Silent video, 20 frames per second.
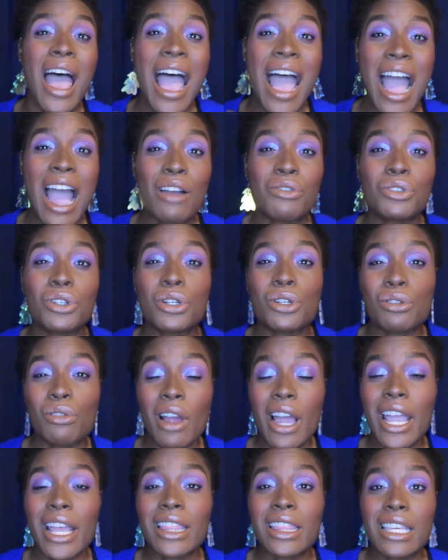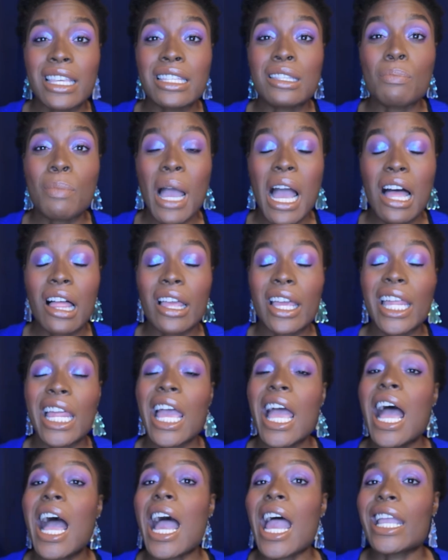after trying this palette,
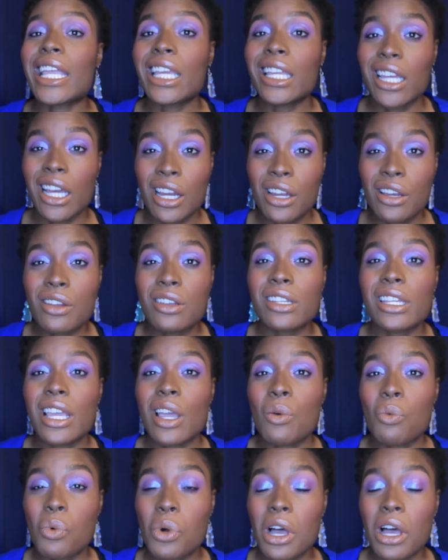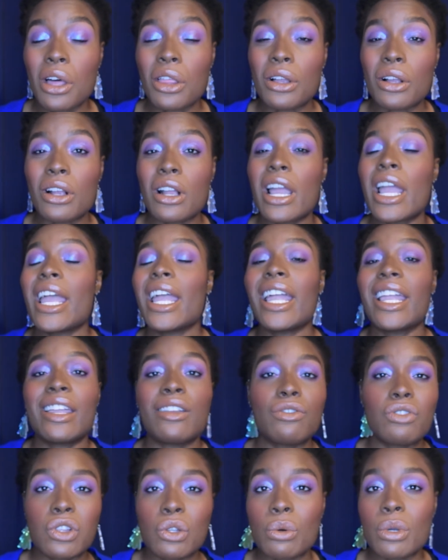I can understand what other
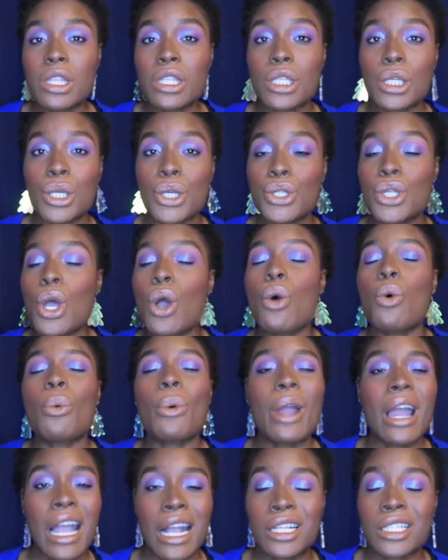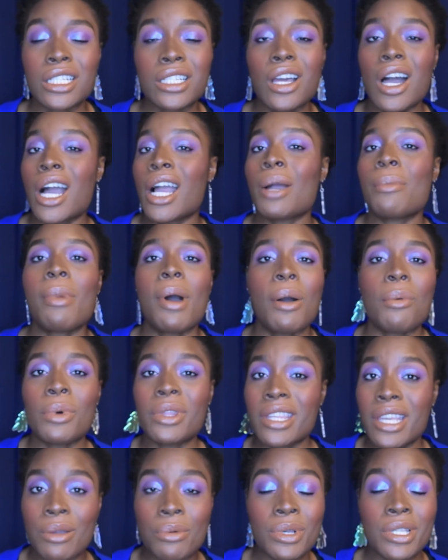influencers were actually talking about
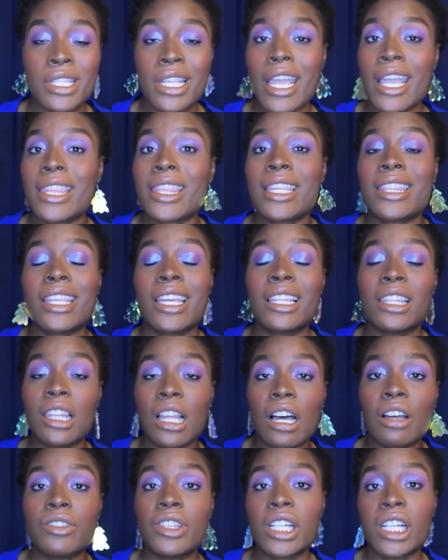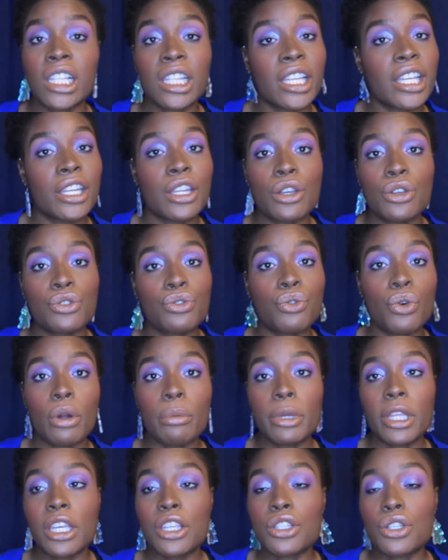when they were saying that they love the Kaledios
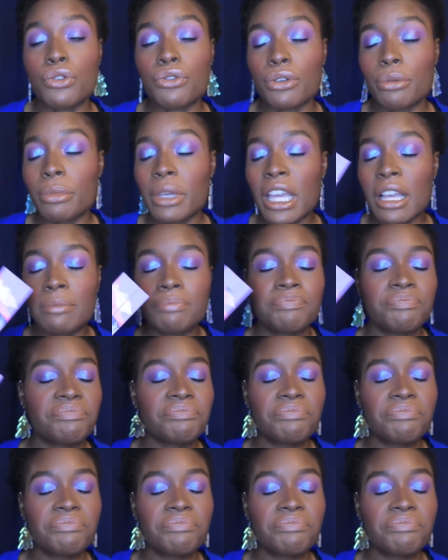formula. So for me,